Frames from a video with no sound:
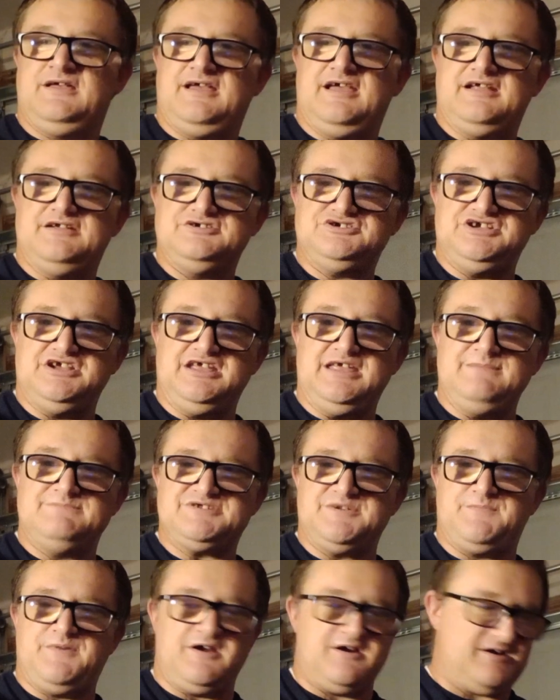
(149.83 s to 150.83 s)
And she
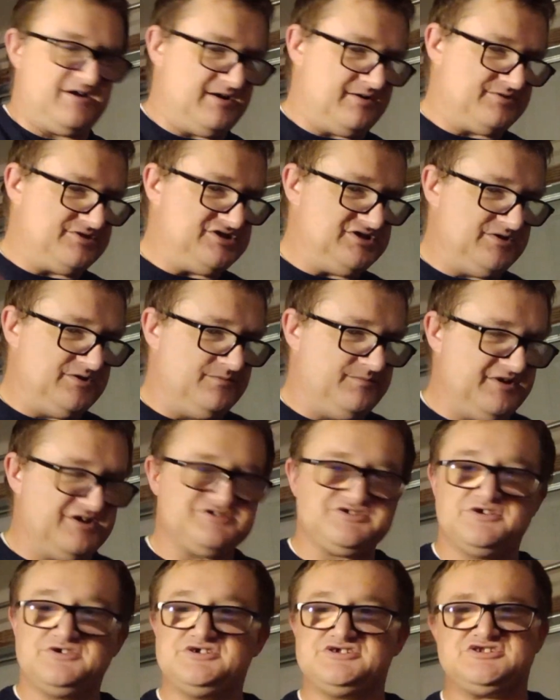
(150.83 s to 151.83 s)
keeps a pair around too
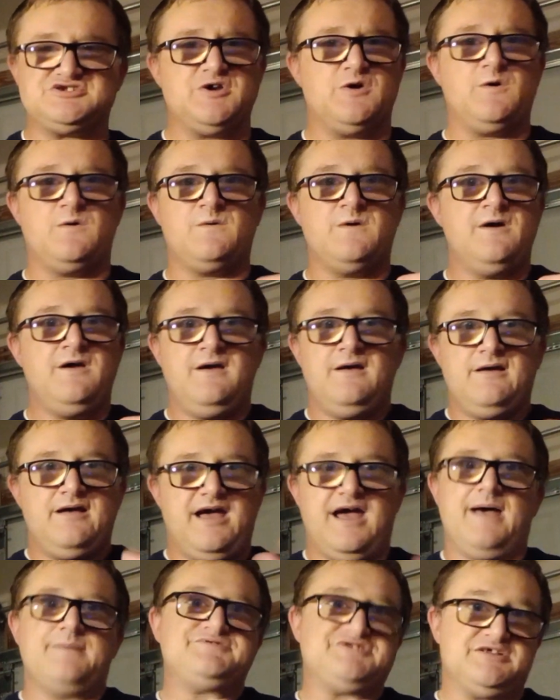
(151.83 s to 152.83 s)
because they're just so
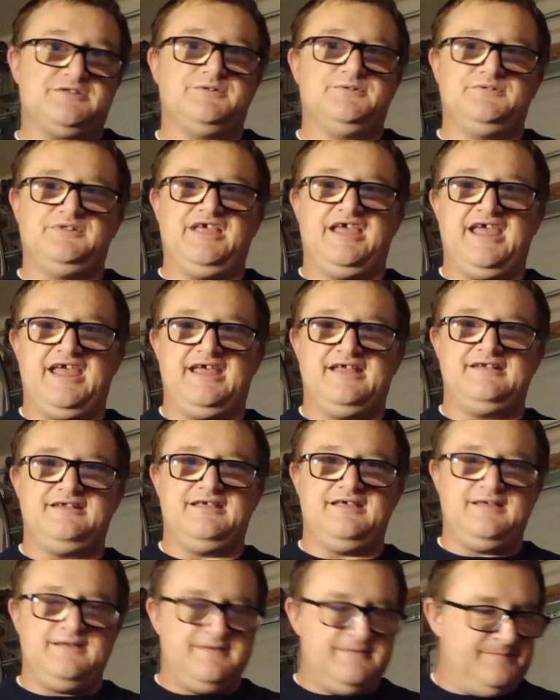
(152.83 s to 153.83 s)
absolutely
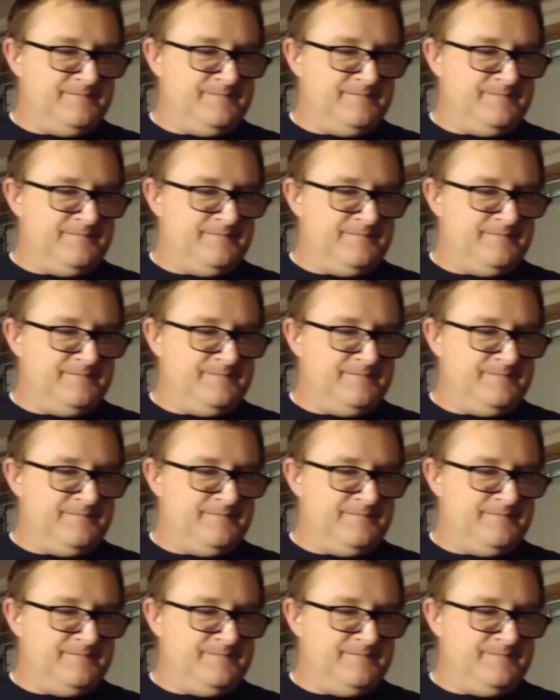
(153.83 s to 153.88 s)
handy.